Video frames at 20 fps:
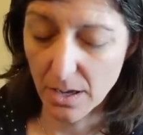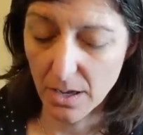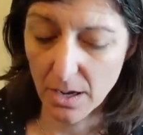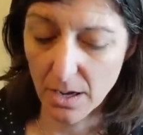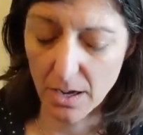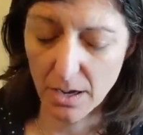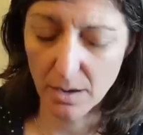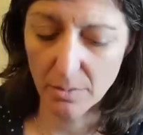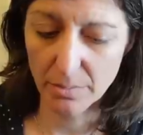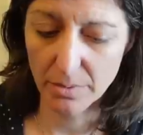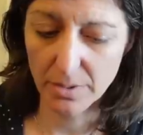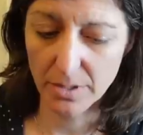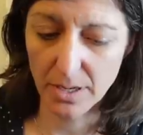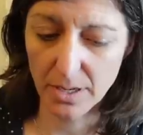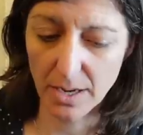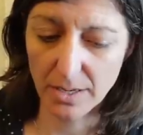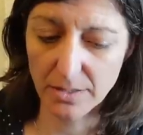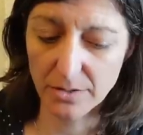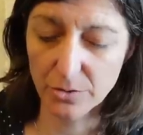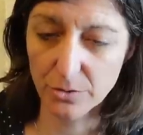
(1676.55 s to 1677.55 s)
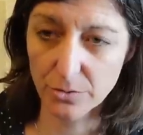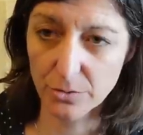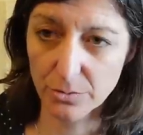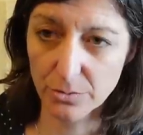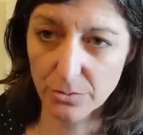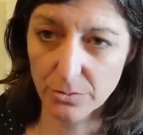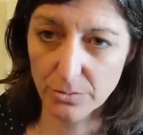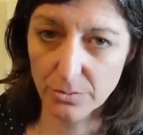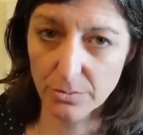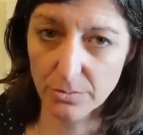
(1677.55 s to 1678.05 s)
but I
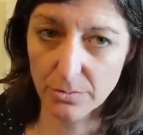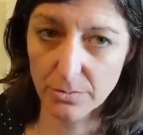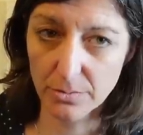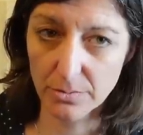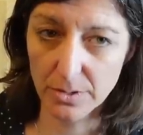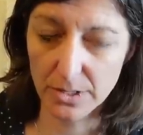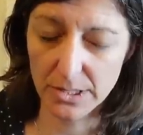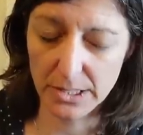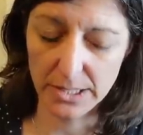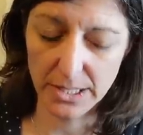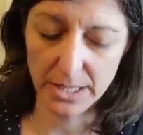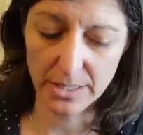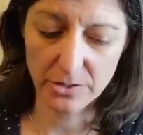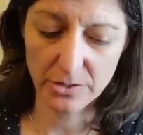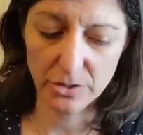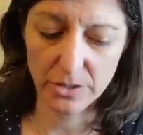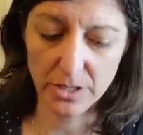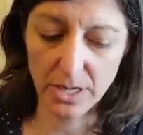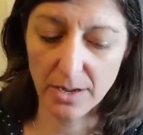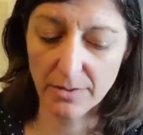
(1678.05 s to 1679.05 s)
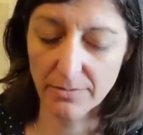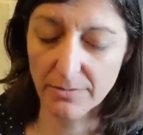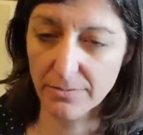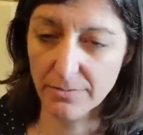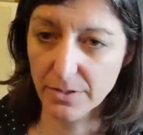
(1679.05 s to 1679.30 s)
do, as a tangent, have,